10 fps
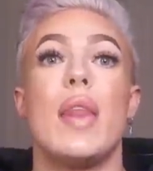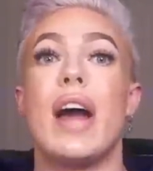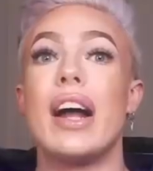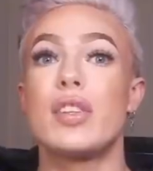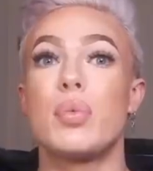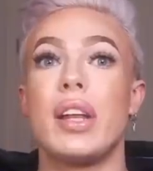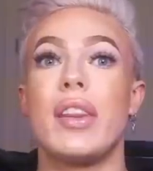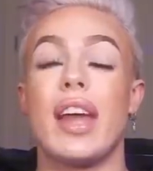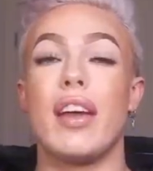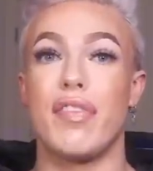That's when
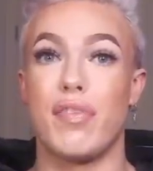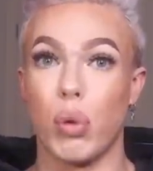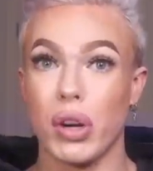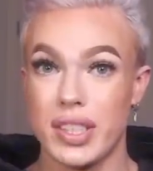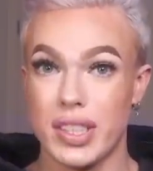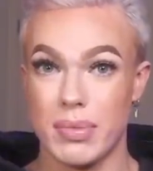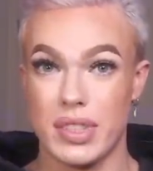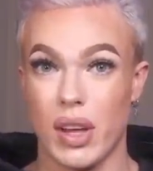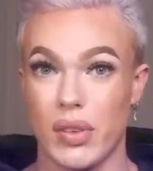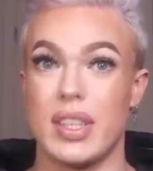they forced
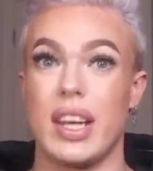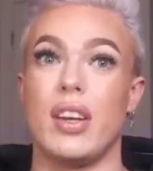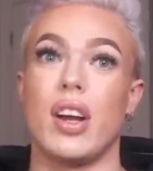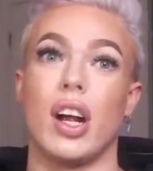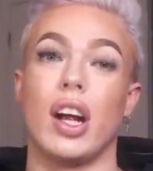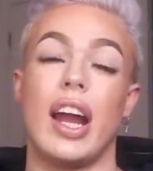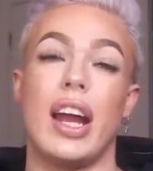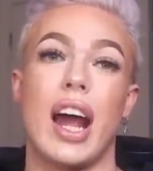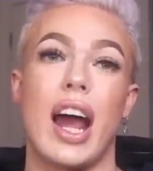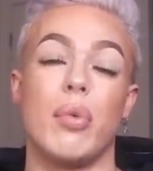themselves in her,
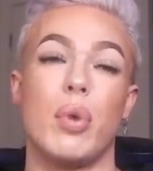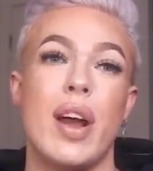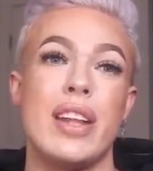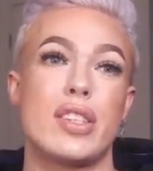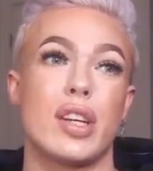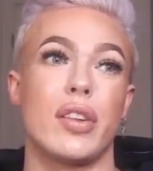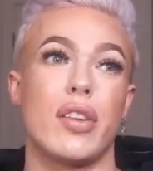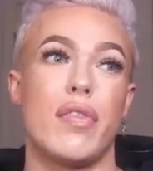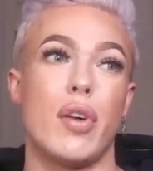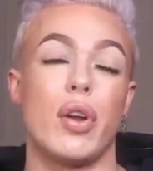and I will insert
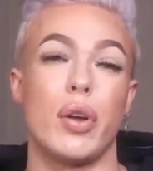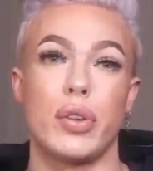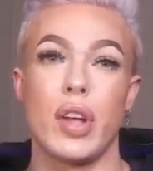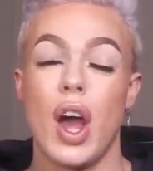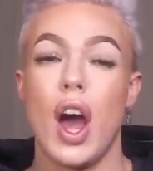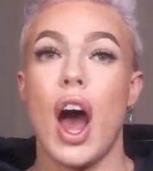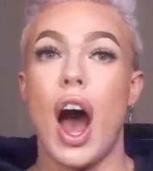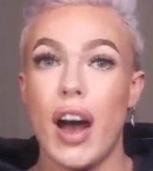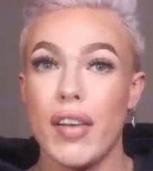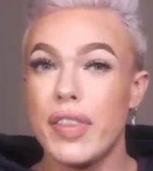the photos
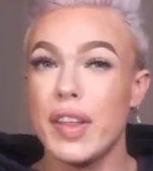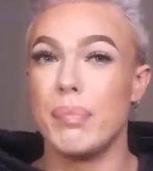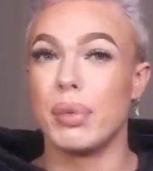of the